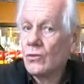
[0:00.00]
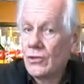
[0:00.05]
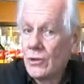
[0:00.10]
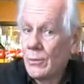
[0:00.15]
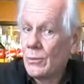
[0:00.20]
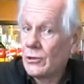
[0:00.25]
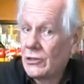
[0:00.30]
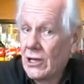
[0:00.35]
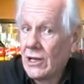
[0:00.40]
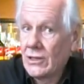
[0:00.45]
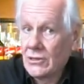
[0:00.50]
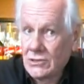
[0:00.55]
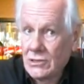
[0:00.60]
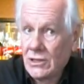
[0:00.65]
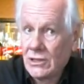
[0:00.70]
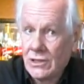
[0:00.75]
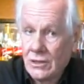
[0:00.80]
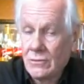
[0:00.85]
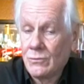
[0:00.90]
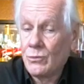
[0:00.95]
with the
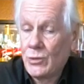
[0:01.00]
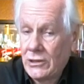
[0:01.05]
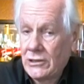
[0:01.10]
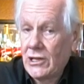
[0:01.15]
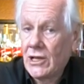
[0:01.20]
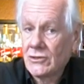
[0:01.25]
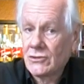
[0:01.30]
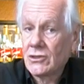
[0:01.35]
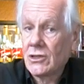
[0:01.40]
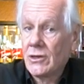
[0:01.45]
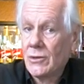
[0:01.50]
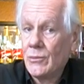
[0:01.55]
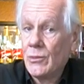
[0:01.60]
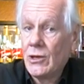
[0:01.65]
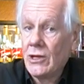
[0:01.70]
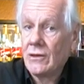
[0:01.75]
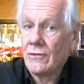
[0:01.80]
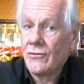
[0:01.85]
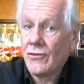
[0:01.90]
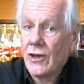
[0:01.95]
potential to
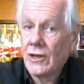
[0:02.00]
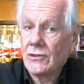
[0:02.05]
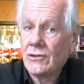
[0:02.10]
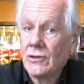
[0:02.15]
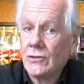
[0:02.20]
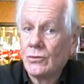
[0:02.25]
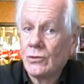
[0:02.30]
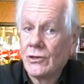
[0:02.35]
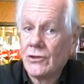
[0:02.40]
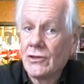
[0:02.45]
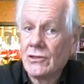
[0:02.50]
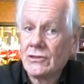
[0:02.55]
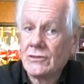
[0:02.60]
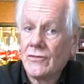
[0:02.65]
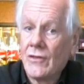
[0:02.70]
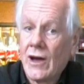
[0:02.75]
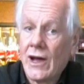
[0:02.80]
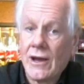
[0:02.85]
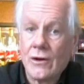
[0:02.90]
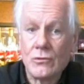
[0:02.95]
be infected with
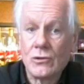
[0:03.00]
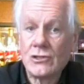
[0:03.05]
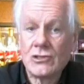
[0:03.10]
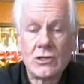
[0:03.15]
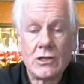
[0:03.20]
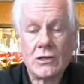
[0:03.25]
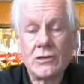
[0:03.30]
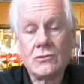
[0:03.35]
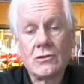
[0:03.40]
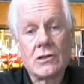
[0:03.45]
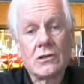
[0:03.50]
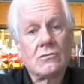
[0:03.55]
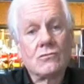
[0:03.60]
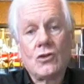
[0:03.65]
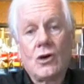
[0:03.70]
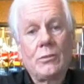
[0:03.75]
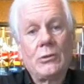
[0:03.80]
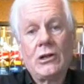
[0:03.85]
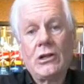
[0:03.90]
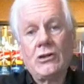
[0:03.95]
this virus, and
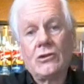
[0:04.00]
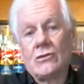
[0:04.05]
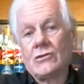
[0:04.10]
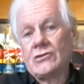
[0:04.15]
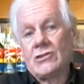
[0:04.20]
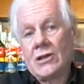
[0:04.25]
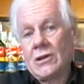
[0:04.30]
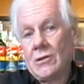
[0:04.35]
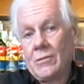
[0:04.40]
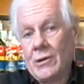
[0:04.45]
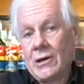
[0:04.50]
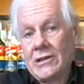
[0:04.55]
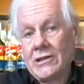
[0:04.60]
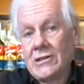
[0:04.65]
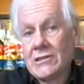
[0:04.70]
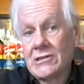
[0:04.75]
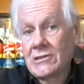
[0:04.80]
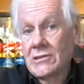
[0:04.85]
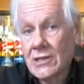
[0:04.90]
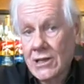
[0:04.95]
nobody knows
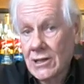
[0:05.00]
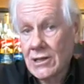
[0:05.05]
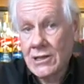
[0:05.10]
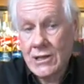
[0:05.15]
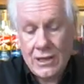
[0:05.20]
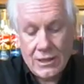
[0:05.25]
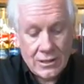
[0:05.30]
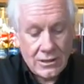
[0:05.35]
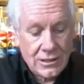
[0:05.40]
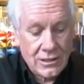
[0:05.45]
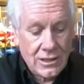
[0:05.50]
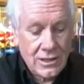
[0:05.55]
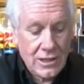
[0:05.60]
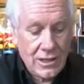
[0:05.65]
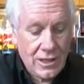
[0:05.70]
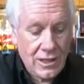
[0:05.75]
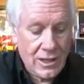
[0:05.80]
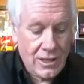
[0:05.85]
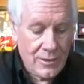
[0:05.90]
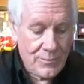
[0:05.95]
anybody is sick yet.
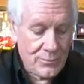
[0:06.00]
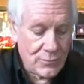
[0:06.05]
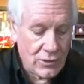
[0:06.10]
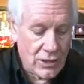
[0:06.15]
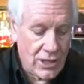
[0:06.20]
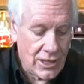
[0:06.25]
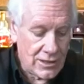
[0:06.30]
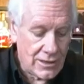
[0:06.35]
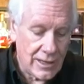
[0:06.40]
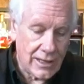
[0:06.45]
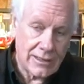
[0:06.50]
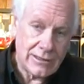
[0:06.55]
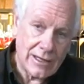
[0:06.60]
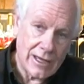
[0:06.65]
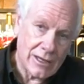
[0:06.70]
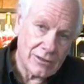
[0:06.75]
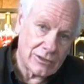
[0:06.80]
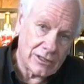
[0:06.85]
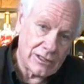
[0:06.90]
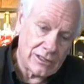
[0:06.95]
Take that
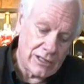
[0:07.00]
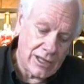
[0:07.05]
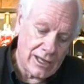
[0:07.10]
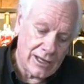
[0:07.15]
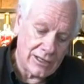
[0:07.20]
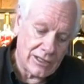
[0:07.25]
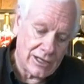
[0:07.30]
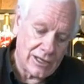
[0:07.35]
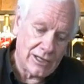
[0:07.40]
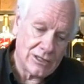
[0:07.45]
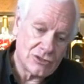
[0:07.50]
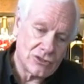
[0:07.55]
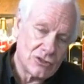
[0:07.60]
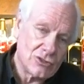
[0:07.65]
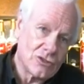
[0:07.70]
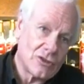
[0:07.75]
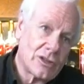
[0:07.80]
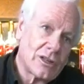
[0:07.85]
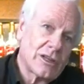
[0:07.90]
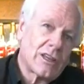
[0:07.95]
down to 10 days
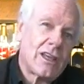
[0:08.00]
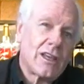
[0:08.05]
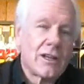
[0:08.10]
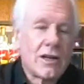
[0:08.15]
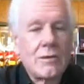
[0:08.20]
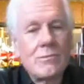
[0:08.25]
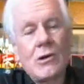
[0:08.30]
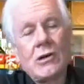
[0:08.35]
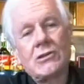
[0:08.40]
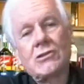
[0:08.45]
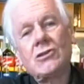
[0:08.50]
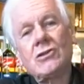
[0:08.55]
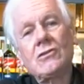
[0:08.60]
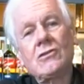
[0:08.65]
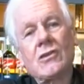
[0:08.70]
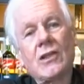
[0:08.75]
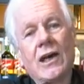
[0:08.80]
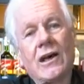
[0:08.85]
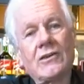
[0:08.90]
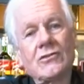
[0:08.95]
and you're looking at about
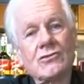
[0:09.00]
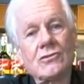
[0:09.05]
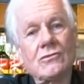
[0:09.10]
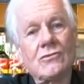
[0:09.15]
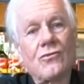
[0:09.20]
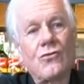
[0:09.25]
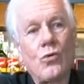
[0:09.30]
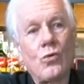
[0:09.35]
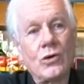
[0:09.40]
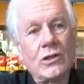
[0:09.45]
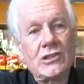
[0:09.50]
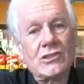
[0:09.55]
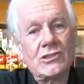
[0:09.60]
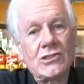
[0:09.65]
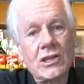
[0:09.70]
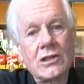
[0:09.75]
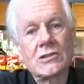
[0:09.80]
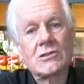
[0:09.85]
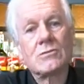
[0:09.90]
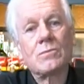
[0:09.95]

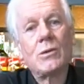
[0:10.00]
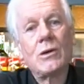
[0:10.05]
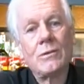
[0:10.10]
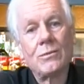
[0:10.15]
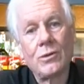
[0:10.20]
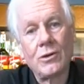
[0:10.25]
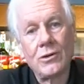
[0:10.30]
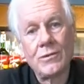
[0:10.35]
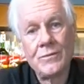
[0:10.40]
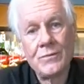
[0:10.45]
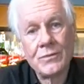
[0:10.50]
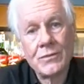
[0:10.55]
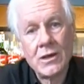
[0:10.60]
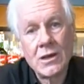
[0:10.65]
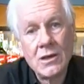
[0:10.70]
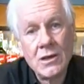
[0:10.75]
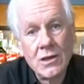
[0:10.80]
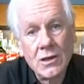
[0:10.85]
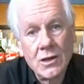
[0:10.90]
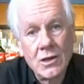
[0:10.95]
2,046 people
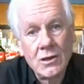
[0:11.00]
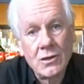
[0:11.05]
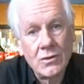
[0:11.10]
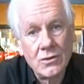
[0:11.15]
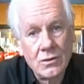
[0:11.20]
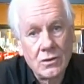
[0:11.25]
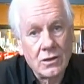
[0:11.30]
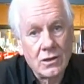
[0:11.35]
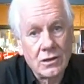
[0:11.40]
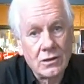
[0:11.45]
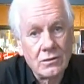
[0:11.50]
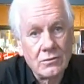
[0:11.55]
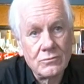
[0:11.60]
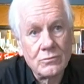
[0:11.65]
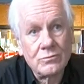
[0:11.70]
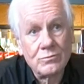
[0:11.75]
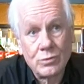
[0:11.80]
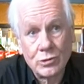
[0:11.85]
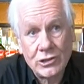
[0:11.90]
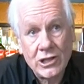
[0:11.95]
who are
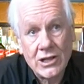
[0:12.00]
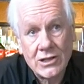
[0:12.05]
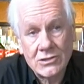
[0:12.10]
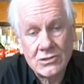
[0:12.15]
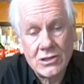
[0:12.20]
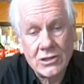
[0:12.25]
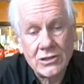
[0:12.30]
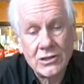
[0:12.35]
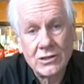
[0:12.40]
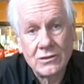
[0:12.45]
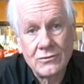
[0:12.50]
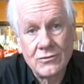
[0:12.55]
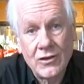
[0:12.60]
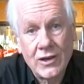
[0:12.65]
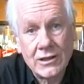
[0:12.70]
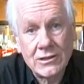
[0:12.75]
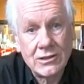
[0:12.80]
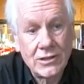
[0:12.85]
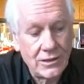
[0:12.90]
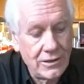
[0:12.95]
potentially
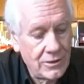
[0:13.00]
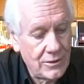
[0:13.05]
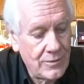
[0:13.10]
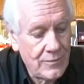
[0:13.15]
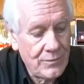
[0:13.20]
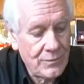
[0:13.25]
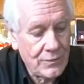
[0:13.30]
infected.